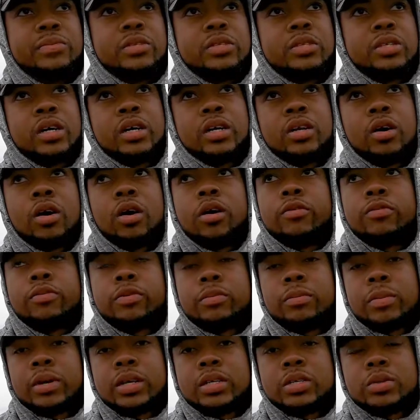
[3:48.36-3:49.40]
Sun
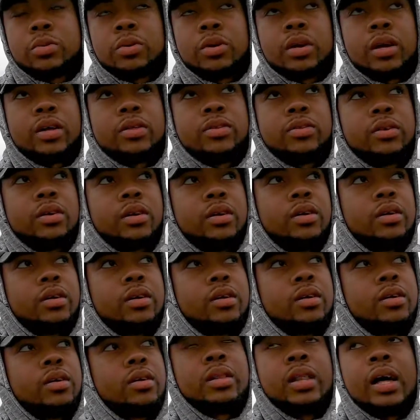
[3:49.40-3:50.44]
Dolphin makes one, I think.
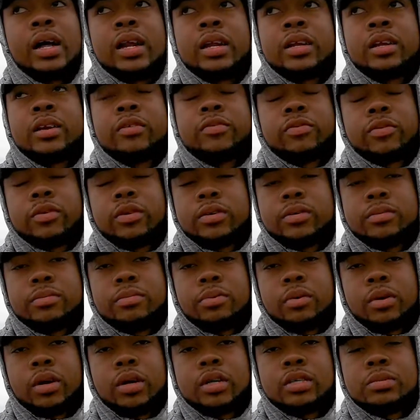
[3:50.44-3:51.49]
A lot of different
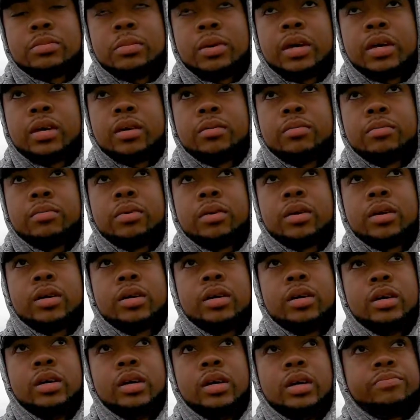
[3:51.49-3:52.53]
brands make them, but
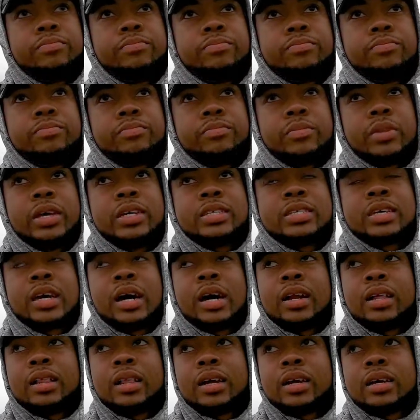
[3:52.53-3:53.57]
it's
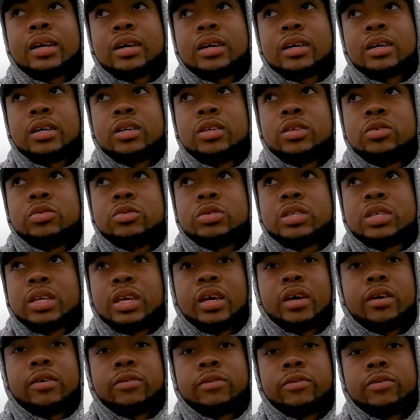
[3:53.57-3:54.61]
kind of like a canoe
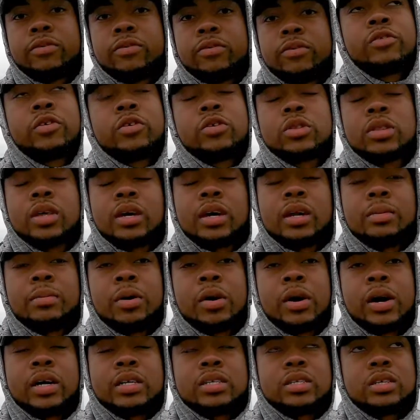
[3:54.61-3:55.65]
skiff. If you're thinking
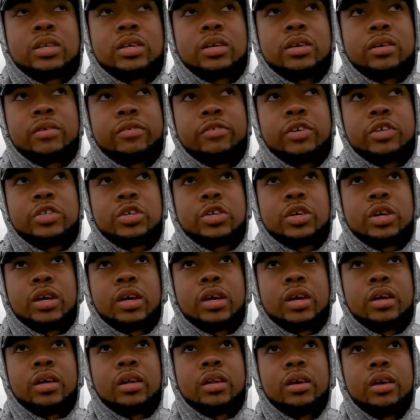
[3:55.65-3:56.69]
about actually fishing
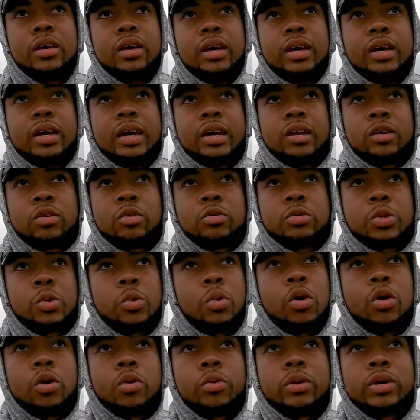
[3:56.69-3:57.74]
in intercoastal
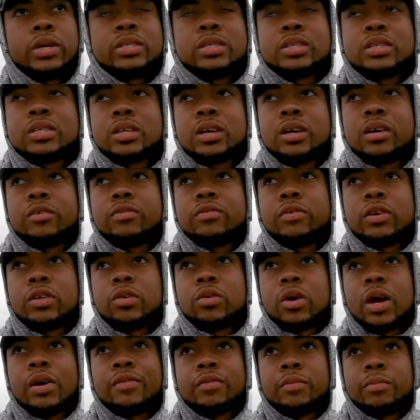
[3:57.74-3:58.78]
waterways and stuff, and,
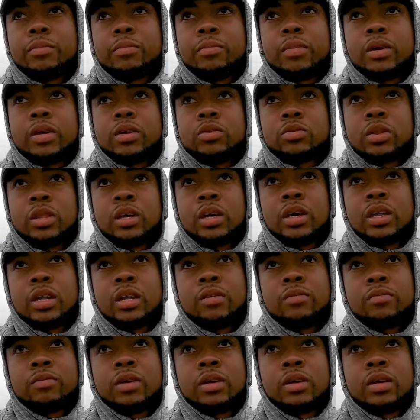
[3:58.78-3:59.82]
you have, and you're thinking
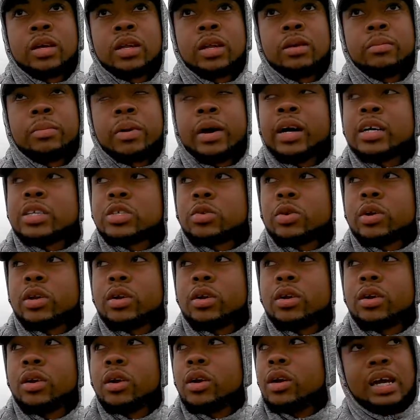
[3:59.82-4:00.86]
of getting a Bass
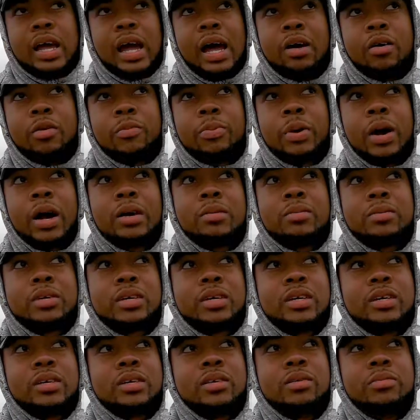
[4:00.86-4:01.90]
Raider, I would
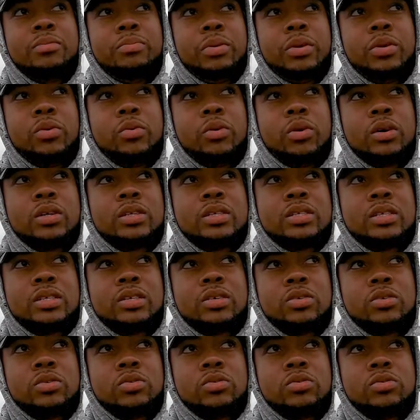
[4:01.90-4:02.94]
probably be one
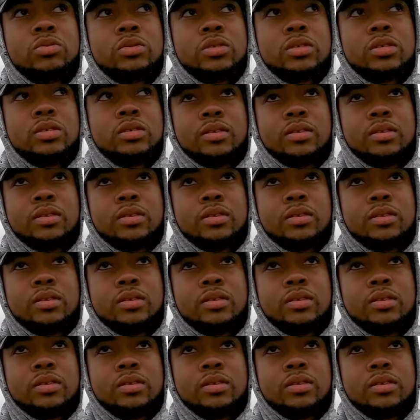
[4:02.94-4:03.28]
to